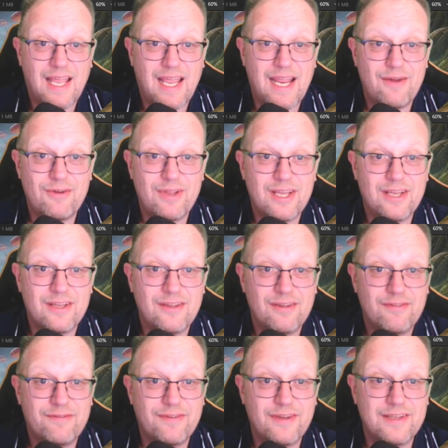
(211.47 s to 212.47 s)
Arya,
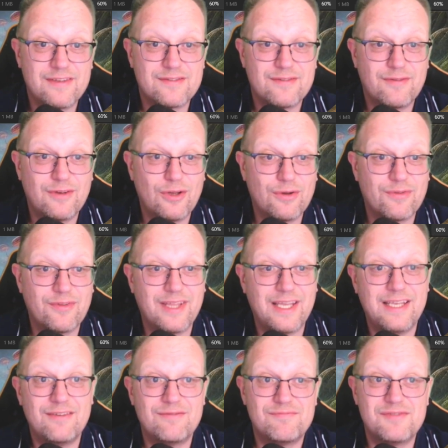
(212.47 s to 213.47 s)
First of
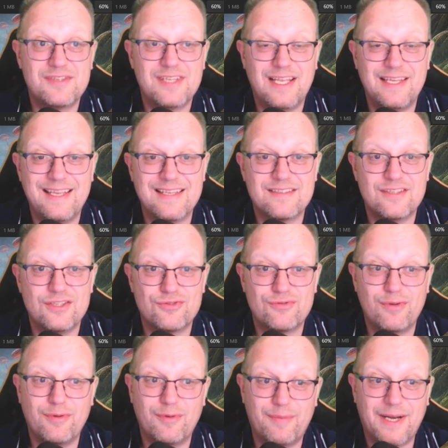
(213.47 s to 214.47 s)
Lockvein, yes, it's
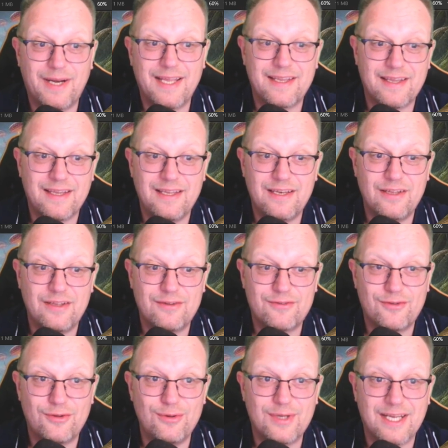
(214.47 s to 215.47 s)
triple black in a
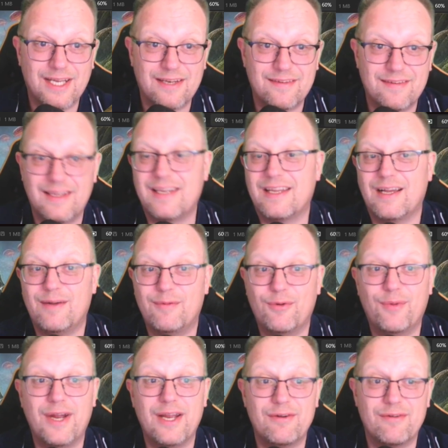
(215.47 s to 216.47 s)
2-colour deck, I'm
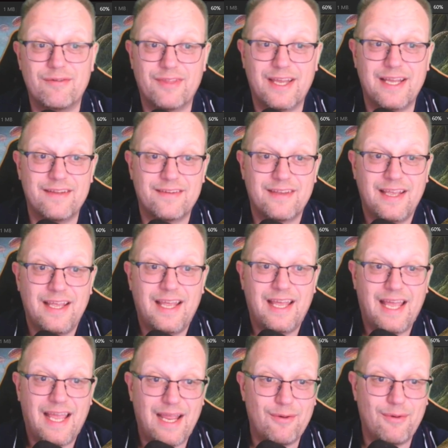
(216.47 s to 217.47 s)
aware of that.
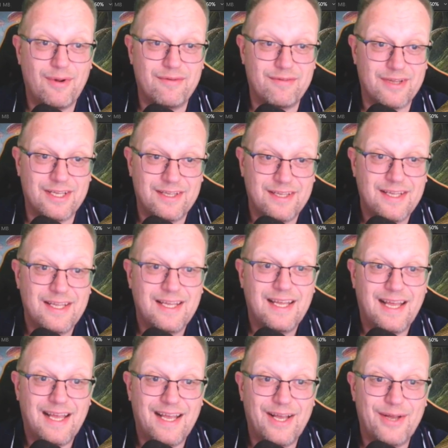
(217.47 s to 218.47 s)
However,
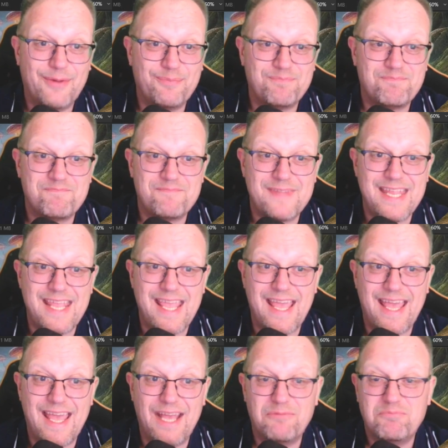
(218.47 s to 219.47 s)

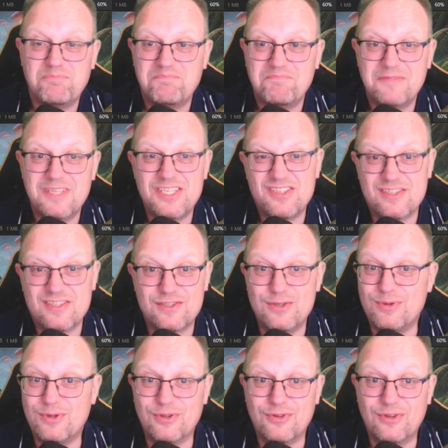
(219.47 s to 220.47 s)
yeah, it's just
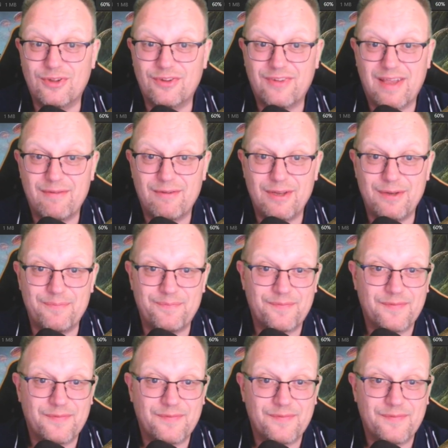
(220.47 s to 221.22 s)
too good not to have in.